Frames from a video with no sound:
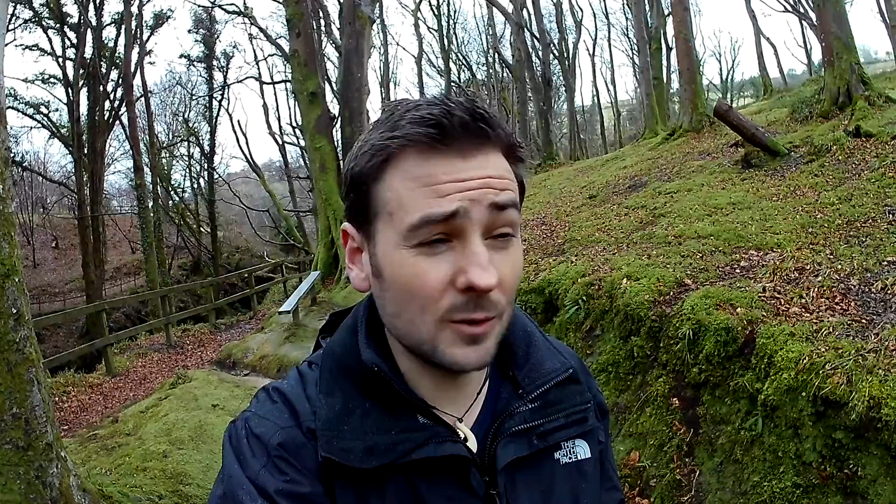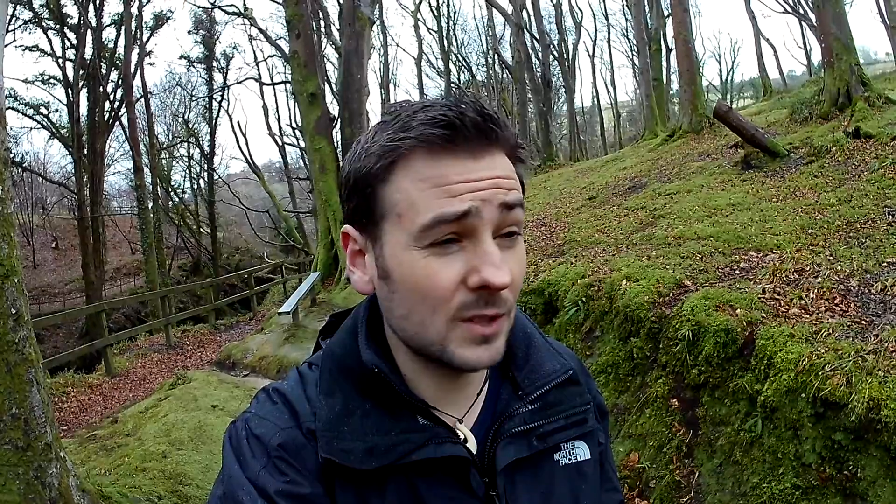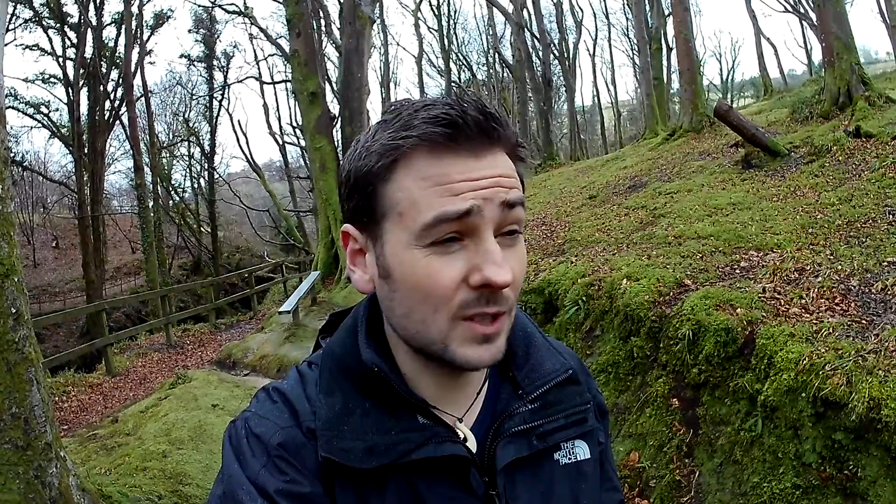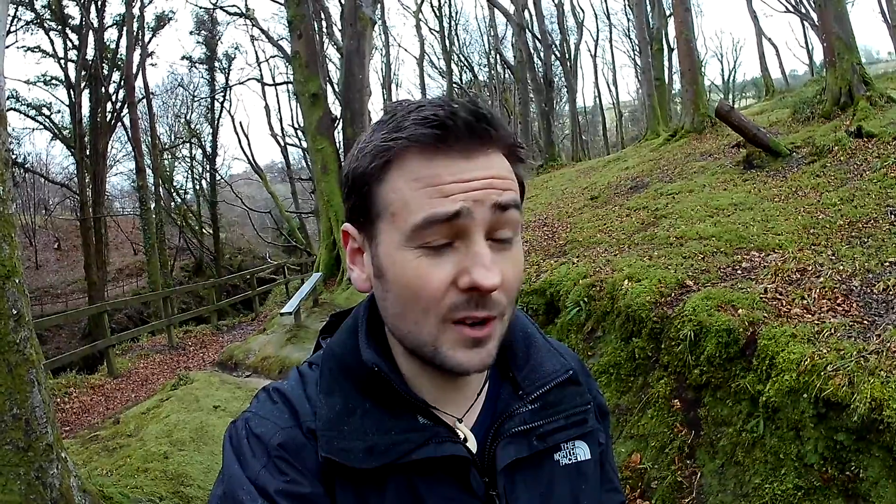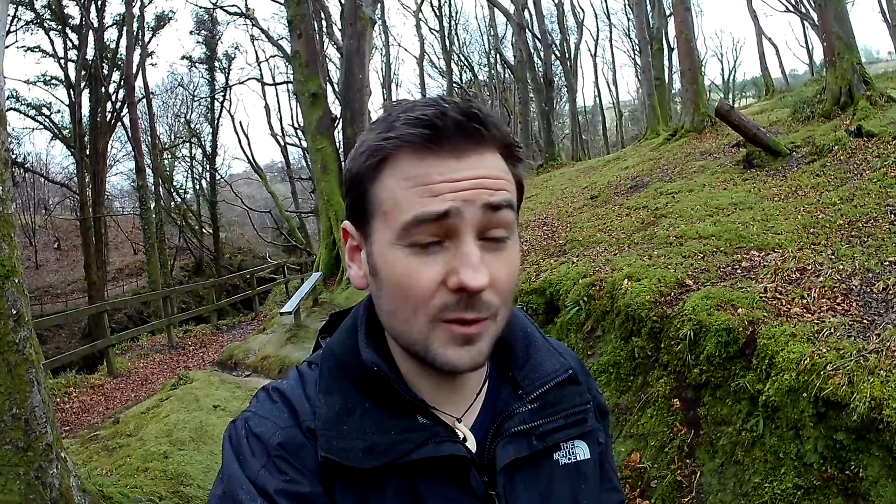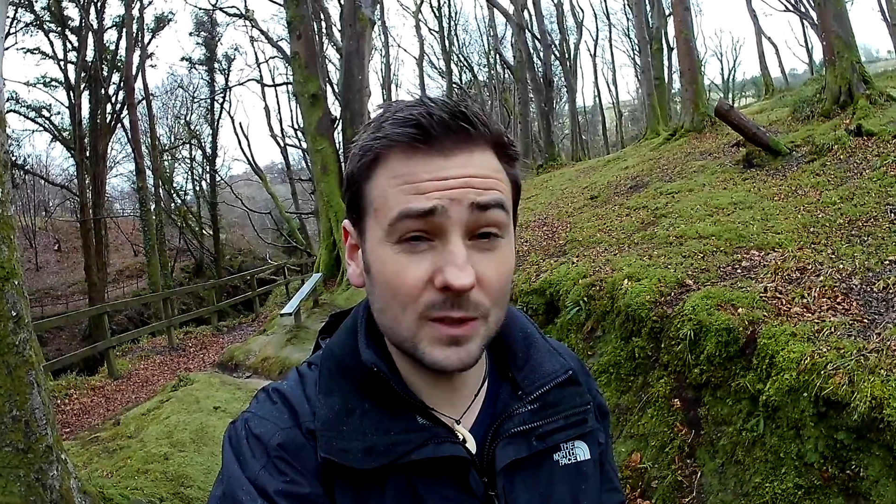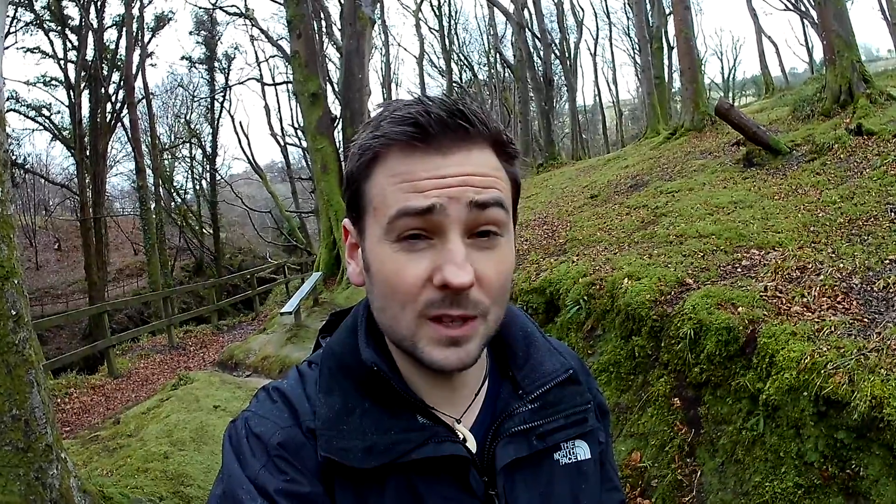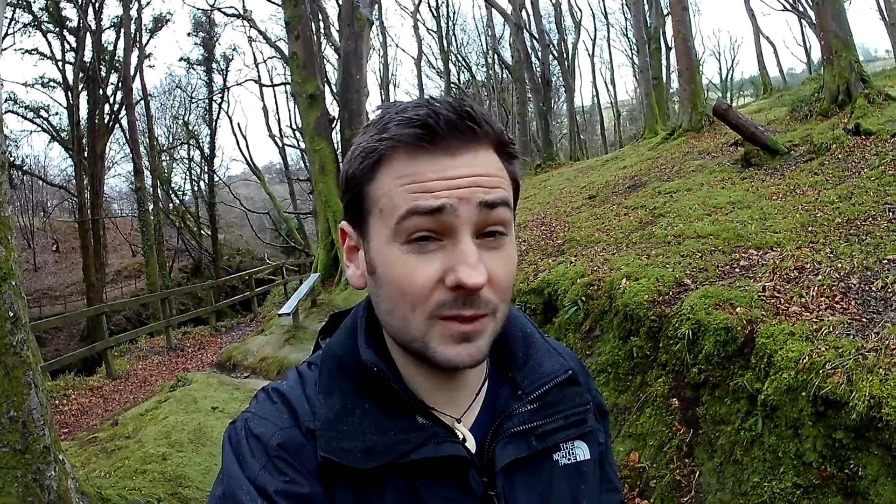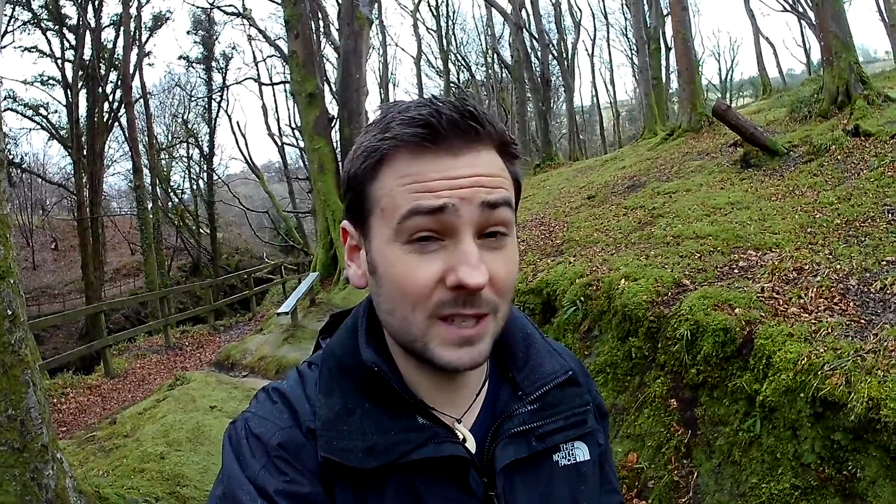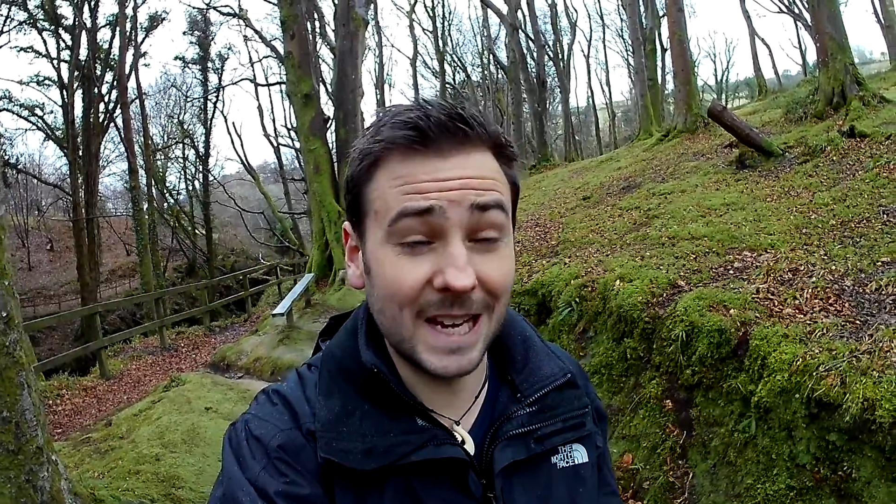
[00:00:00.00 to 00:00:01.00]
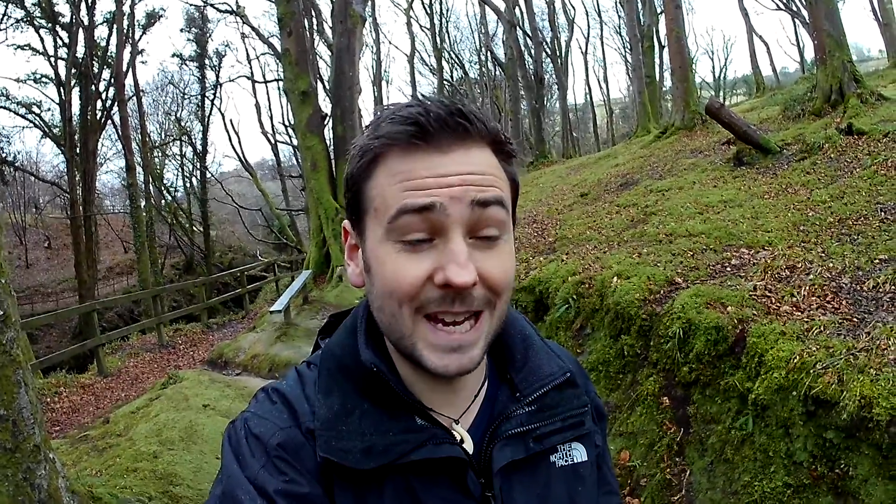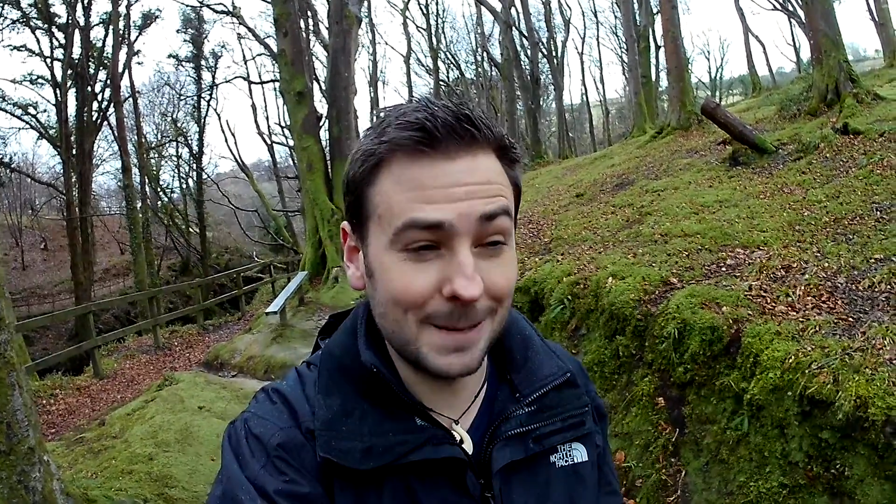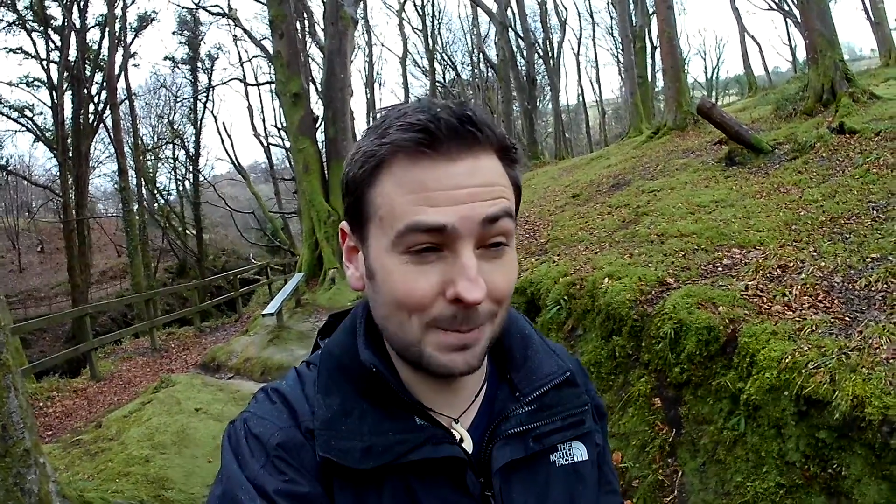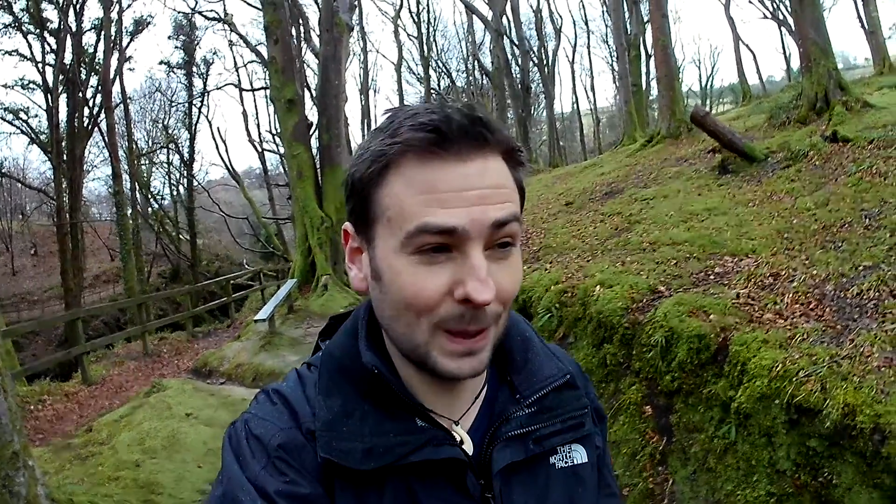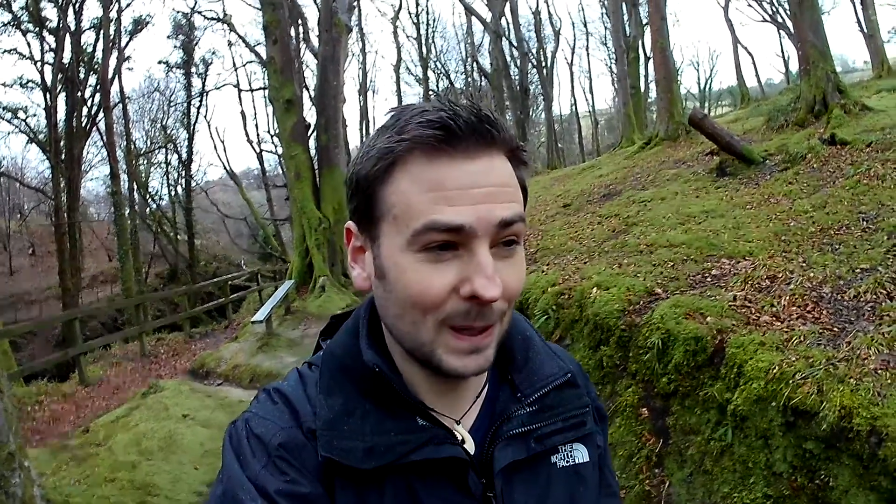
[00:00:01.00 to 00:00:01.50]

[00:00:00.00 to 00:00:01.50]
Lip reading: steep.